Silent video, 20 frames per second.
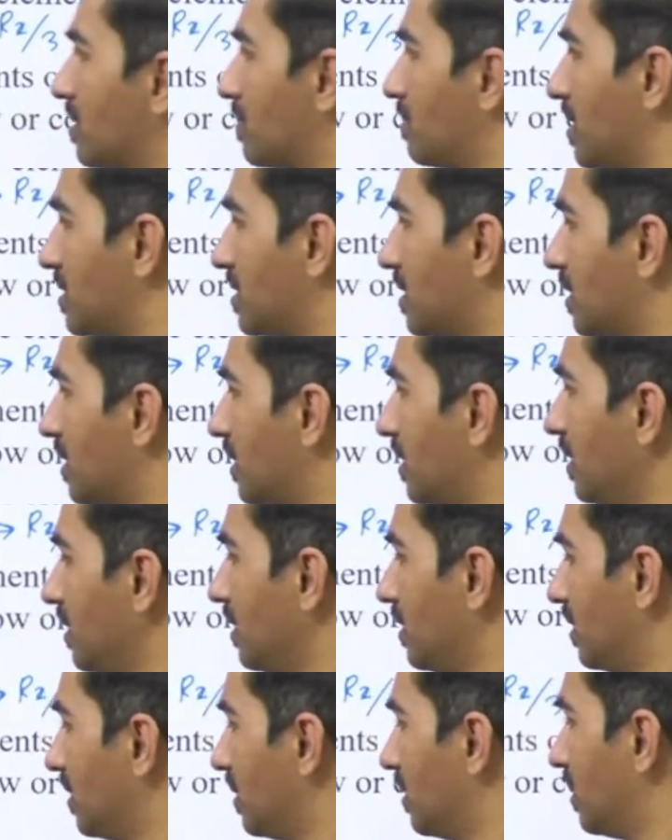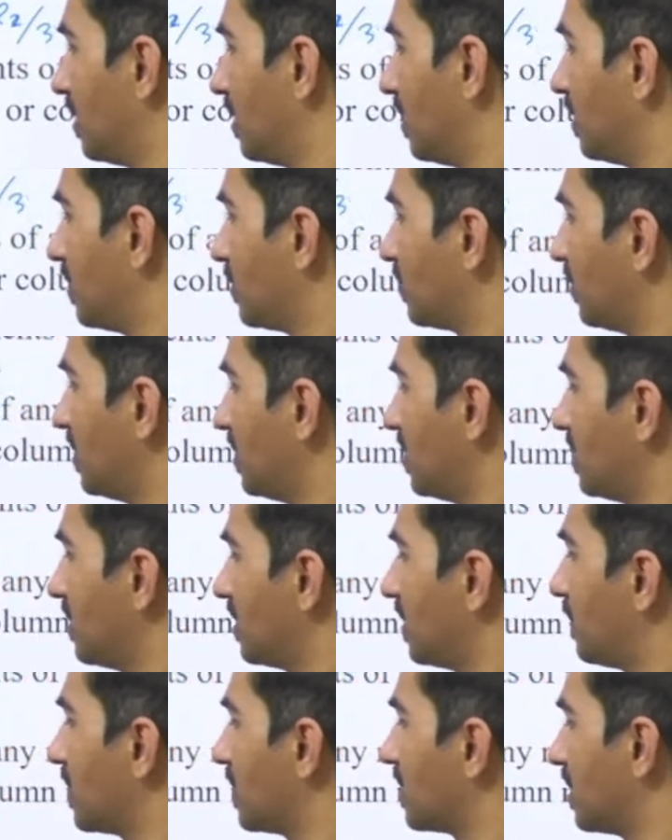basically? So this is
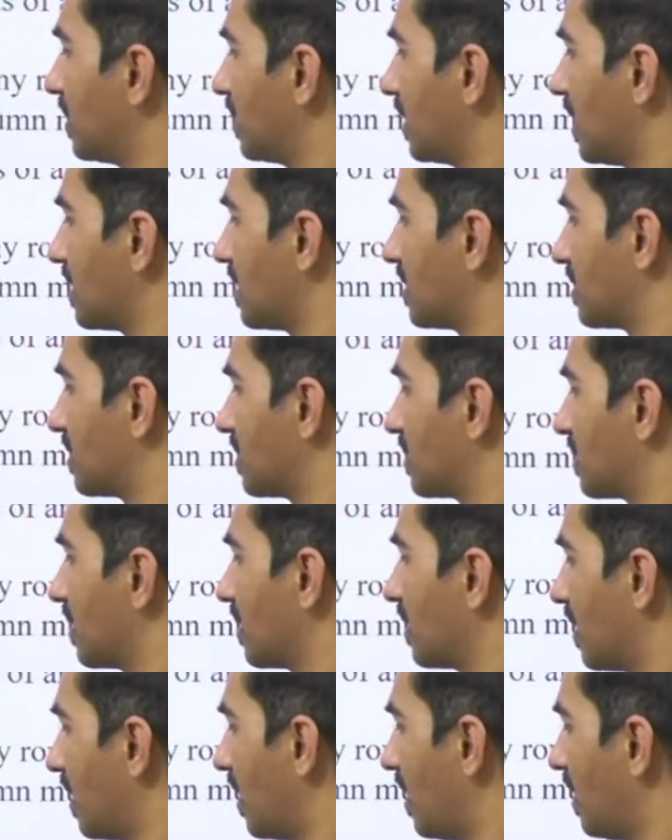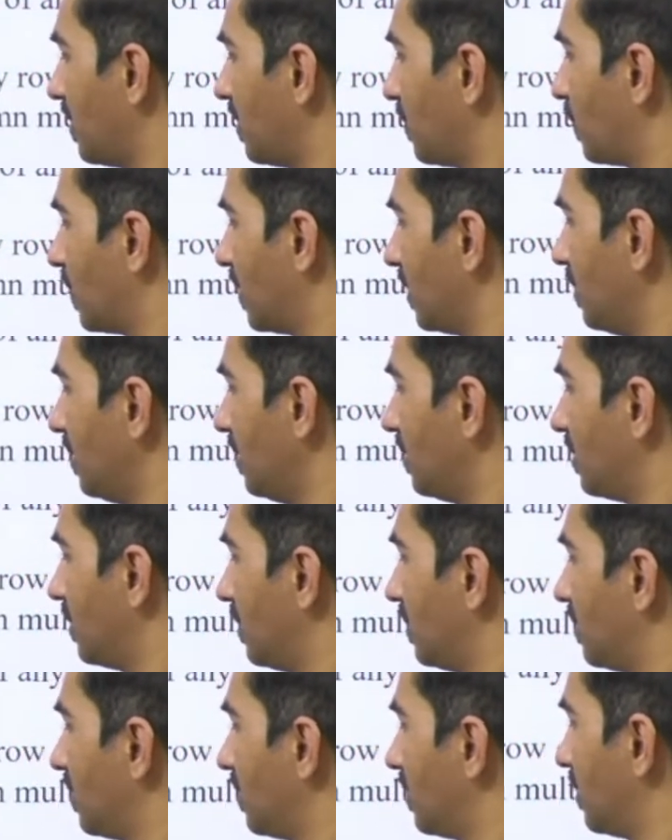represented as R1
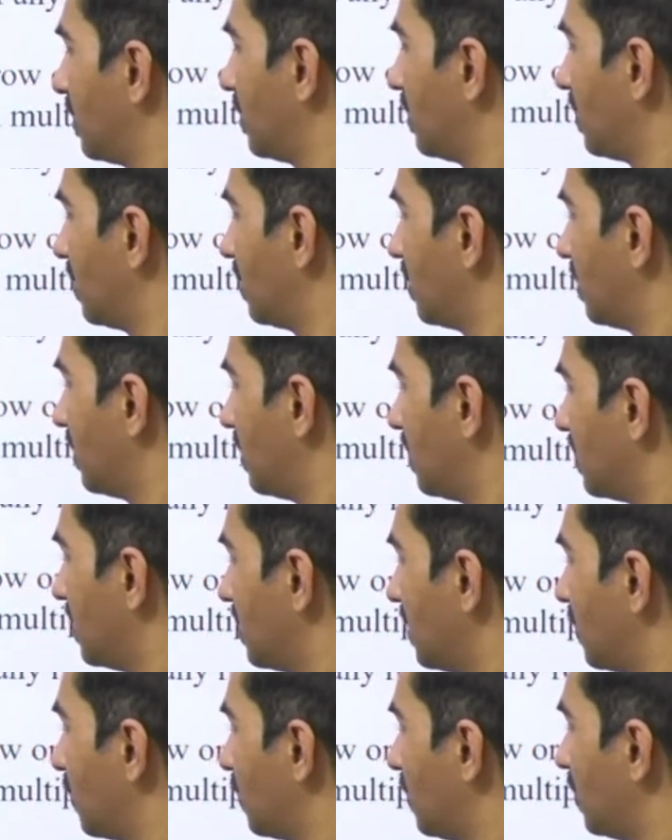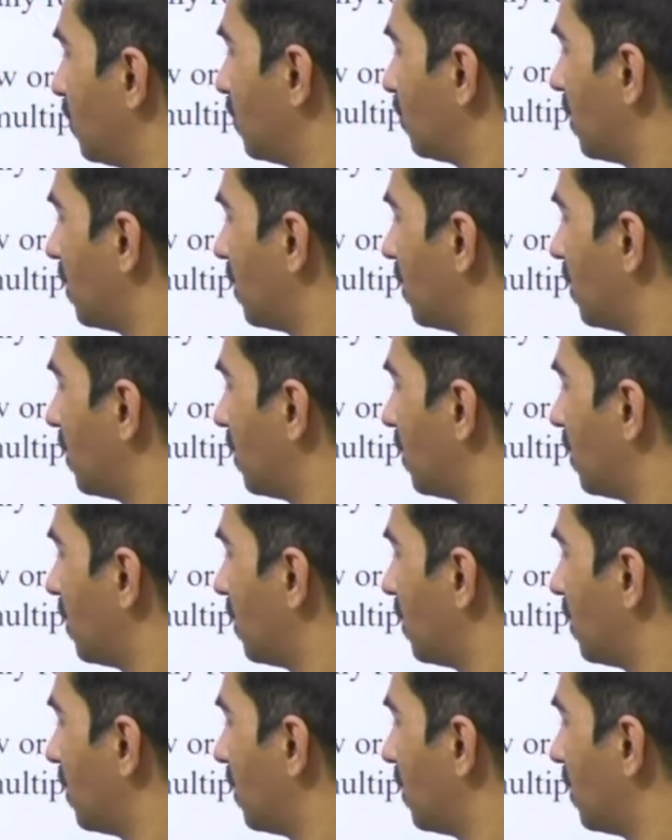is equal to